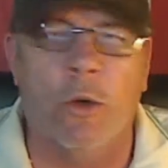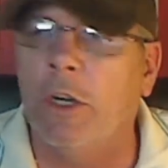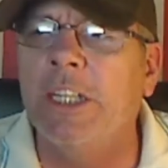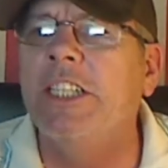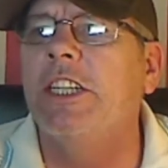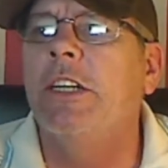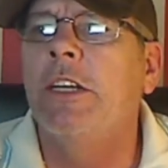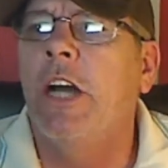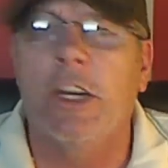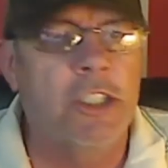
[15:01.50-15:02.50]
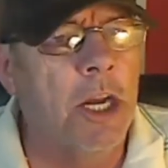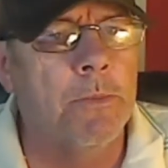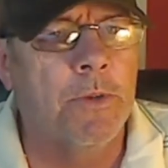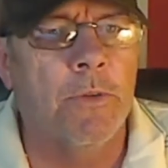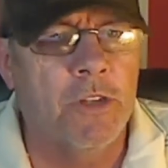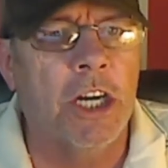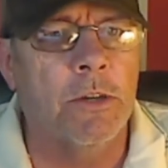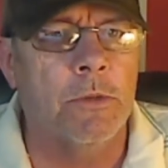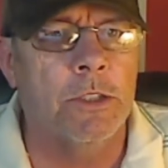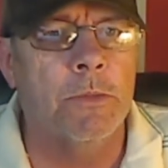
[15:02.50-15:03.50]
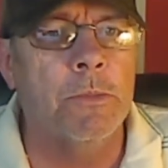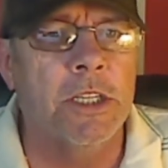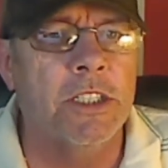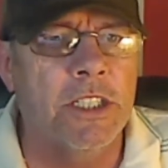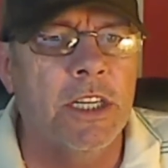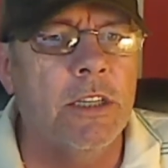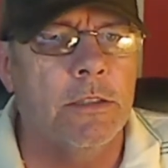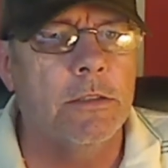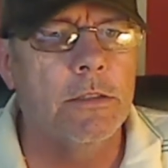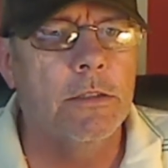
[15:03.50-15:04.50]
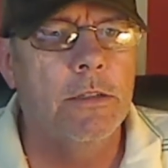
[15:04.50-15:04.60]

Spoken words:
or at least attempt of terrorism, because it is.